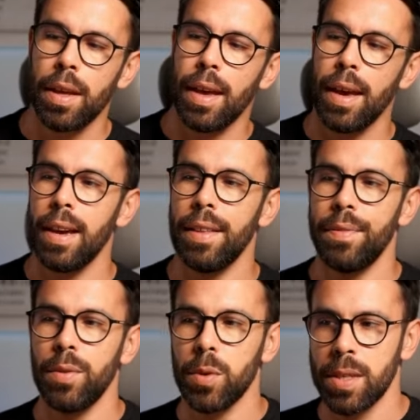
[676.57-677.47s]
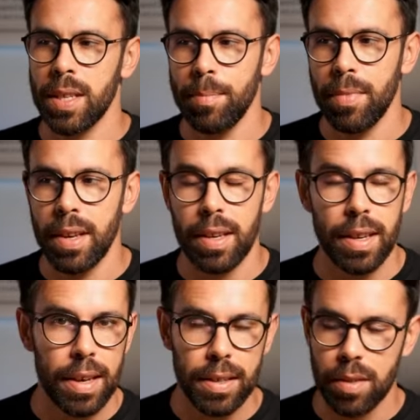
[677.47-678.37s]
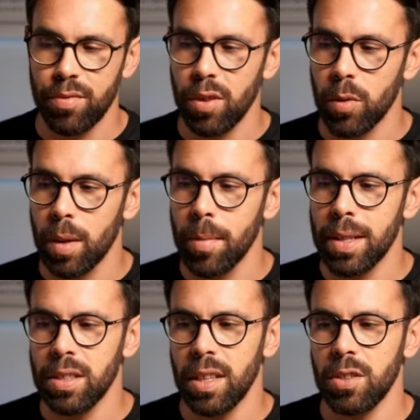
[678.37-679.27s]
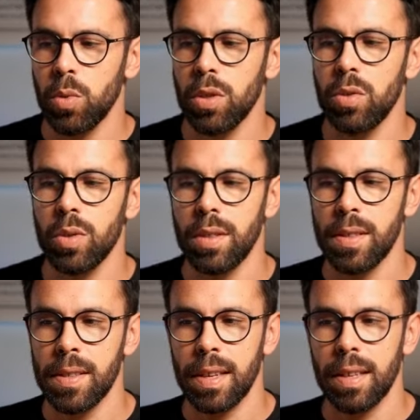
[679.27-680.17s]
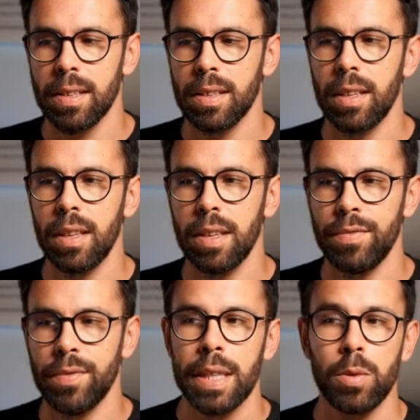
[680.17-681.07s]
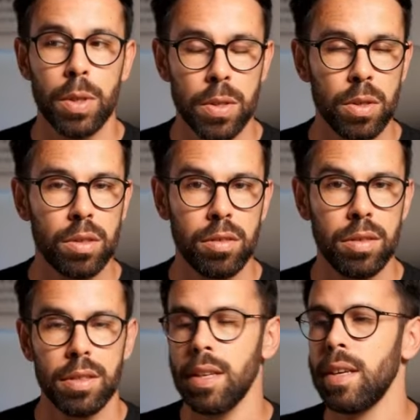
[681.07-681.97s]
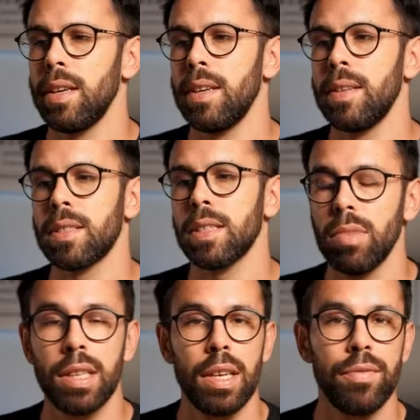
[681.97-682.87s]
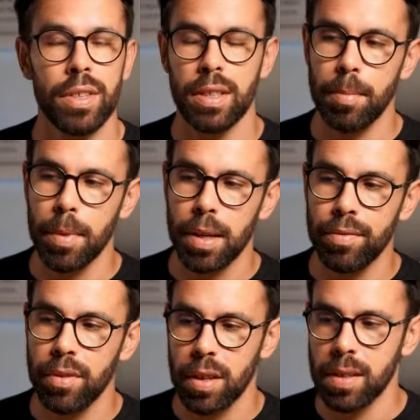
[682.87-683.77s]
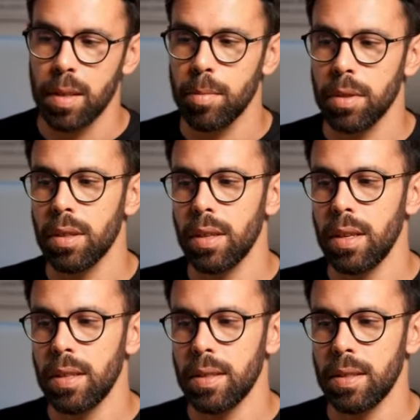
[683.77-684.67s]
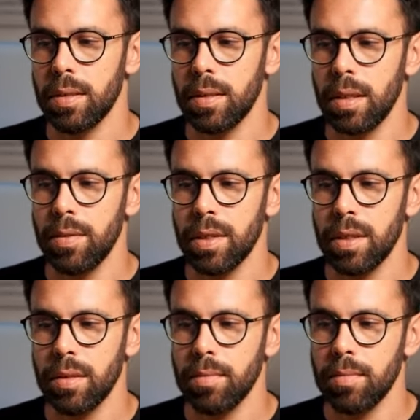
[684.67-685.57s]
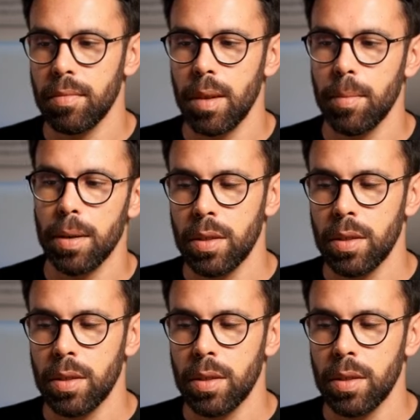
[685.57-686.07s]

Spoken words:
and do something as the following. Imagine that you want to understand if the result is an even number, for example, is even number.